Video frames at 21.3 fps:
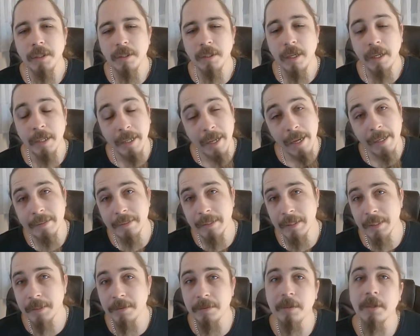again,
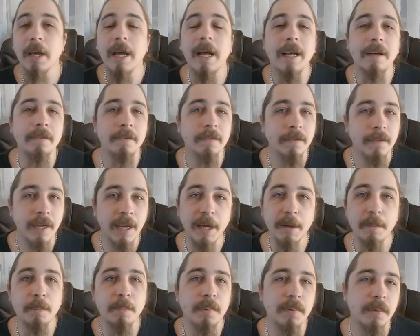if you have a
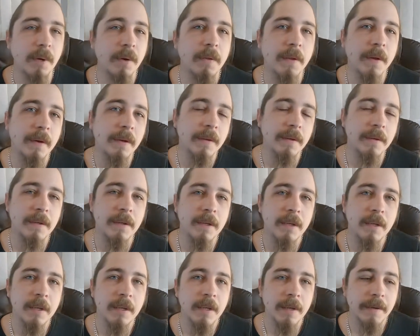product,
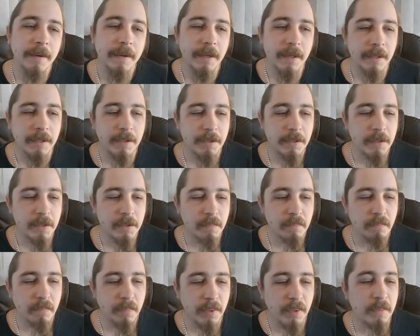it's
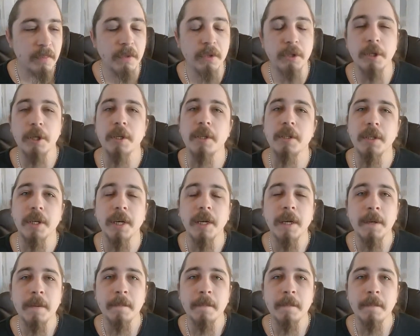pretty much easy.